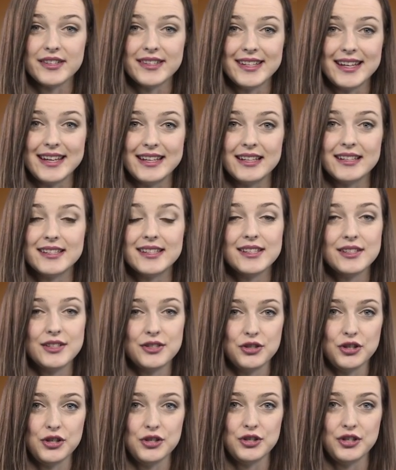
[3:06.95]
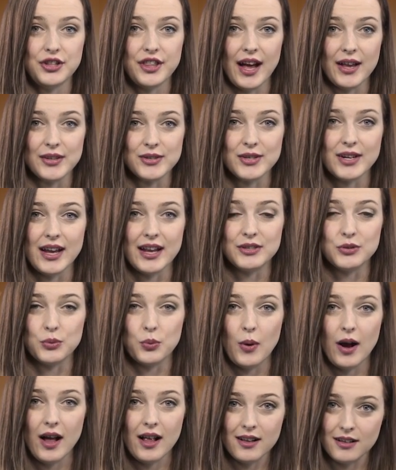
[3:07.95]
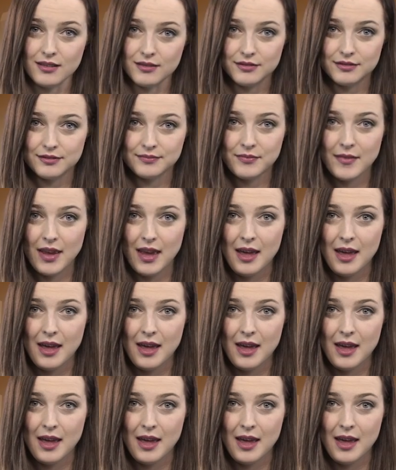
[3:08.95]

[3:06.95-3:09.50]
seen since June 2012.